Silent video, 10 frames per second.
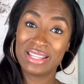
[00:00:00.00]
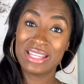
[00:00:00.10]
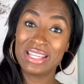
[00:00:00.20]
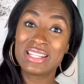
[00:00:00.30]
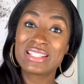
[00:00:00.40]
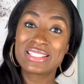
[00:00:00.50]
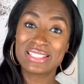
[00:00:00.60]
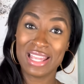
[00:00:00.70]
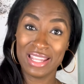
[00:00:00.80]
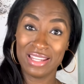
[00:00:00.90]

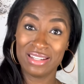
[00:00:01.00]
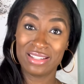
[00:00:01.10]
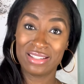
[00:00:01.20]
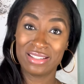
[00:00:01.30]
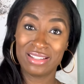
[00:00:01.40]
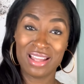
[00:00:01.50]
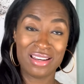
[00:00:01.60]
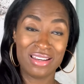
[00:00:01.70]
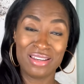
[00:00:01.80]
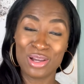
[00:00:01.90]
Insane.
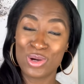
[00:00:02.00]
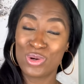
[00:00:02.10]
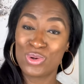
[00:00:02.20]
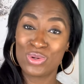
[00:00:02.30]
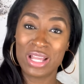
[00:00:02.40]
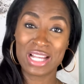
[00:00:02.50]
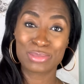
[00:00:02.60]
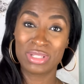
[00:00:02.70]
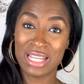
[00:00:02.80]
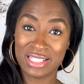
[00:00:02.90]
No
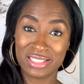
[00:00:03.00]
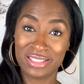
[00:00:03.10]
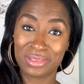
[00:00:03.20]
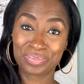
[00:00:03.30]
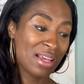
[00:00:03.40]
explanation.